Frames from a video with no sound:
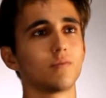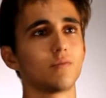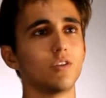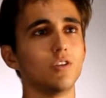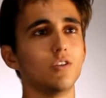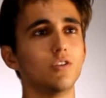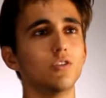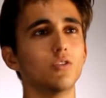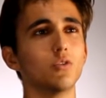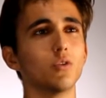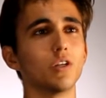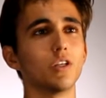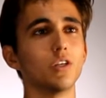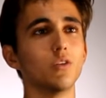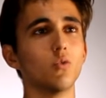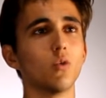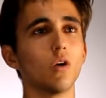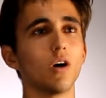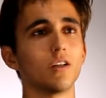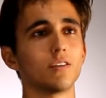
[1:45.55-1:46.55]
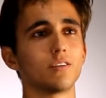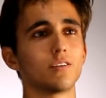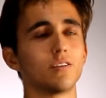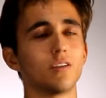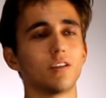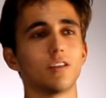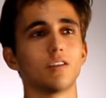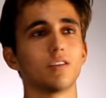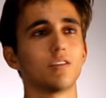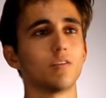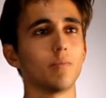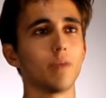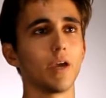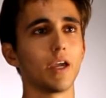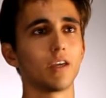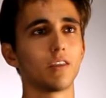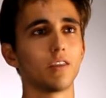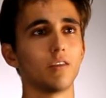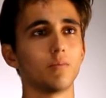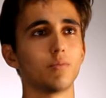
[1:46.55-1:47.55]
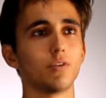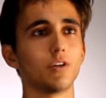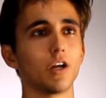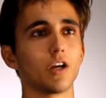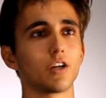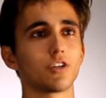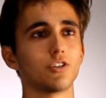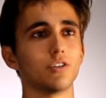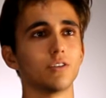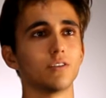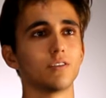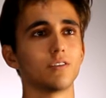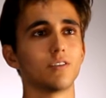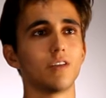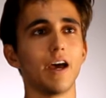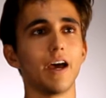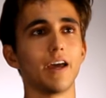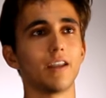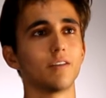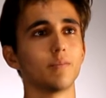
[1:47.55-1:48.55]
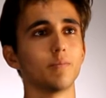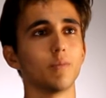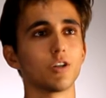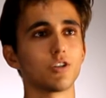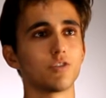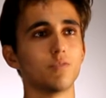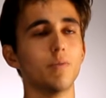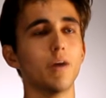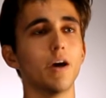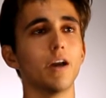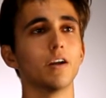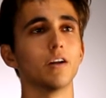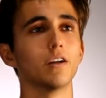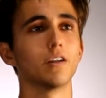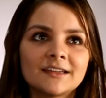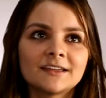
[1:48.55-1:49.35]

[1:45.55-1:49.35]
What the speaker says: to do what he wants and to make the productions that much better.